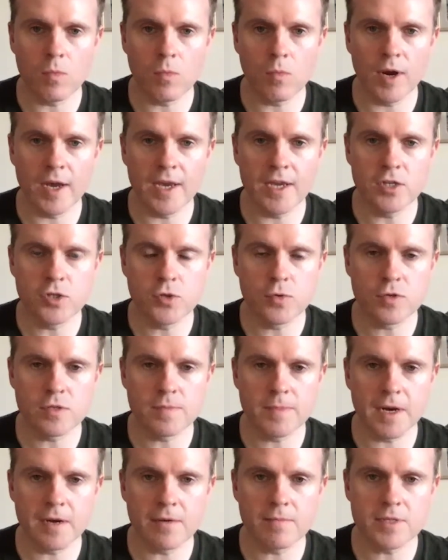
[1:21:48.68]
where he talks
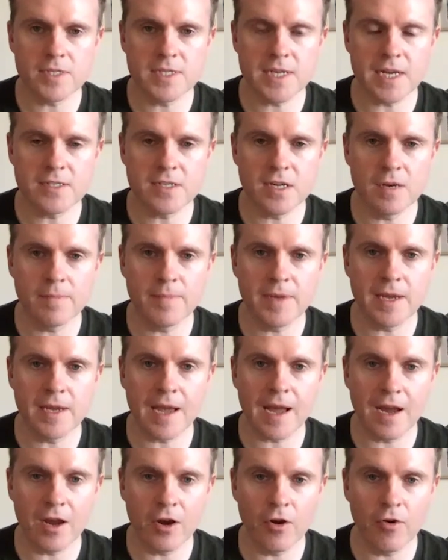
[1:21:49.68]
about satire being
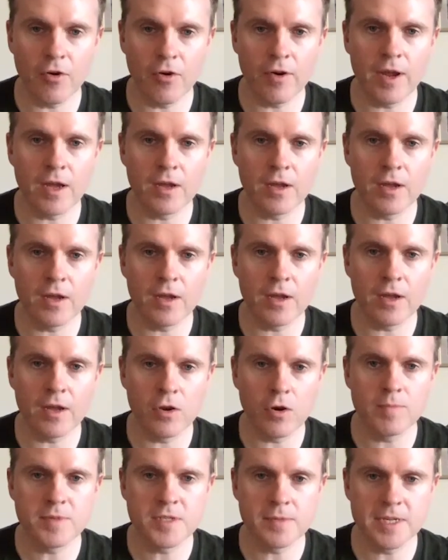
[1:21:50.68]
angry and
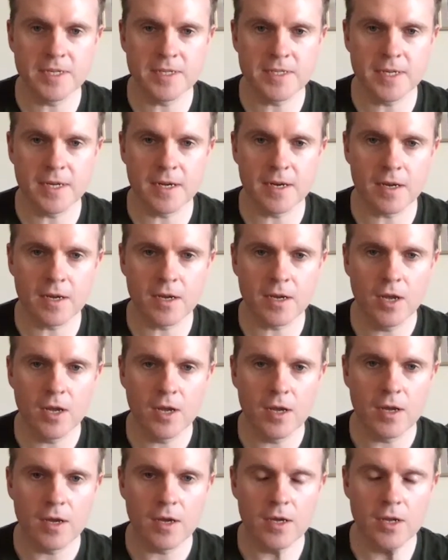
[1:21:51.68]
optimistic.
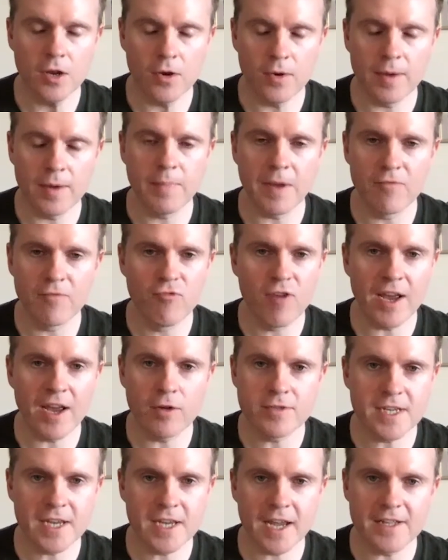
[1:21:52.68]
You know, it, it rails
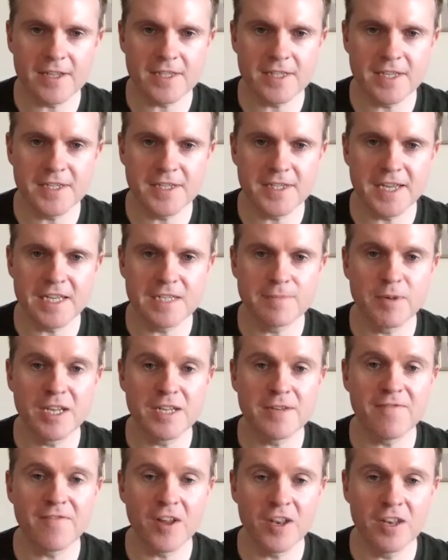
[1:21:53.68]
against these things, but
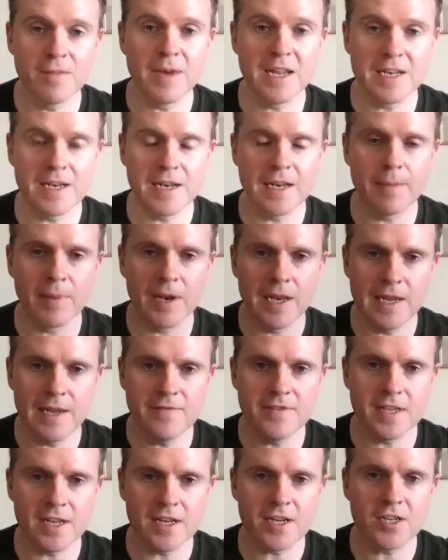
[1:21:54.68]
it fundamentally believes
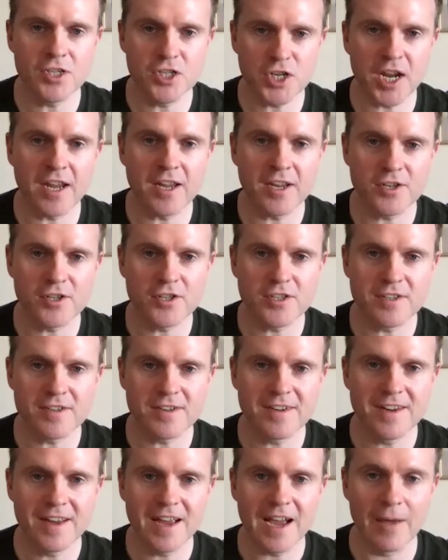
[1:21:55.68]
that it can change
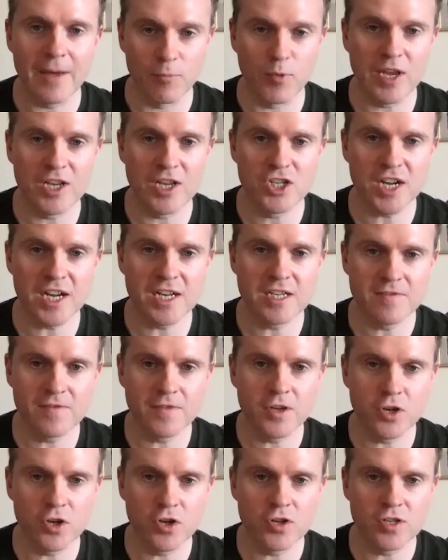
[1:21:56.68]
and we can change
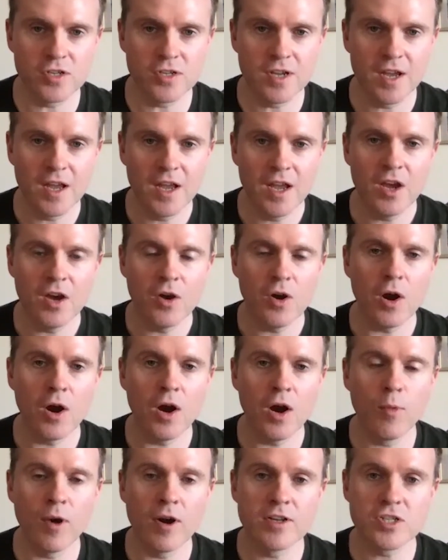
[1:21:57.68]
for the good.
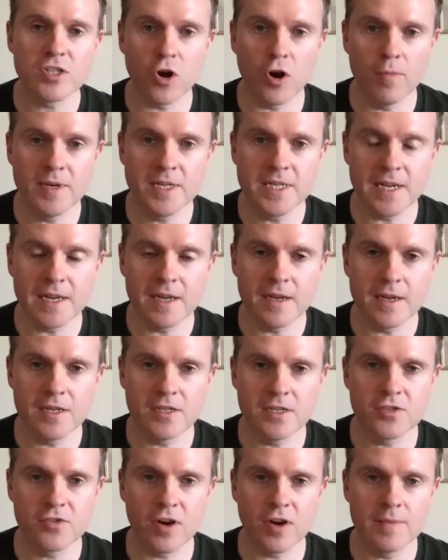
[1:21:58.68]
And whereas comedy, he
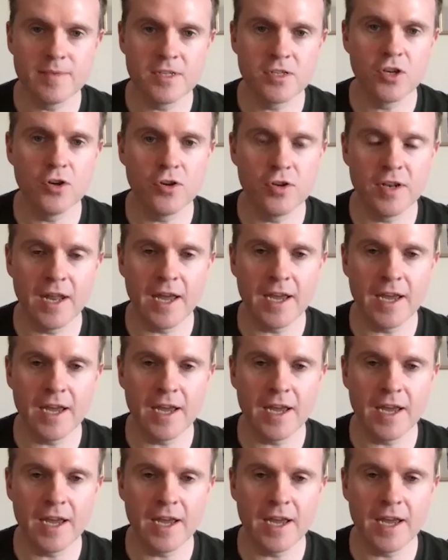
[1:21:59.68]
describes as good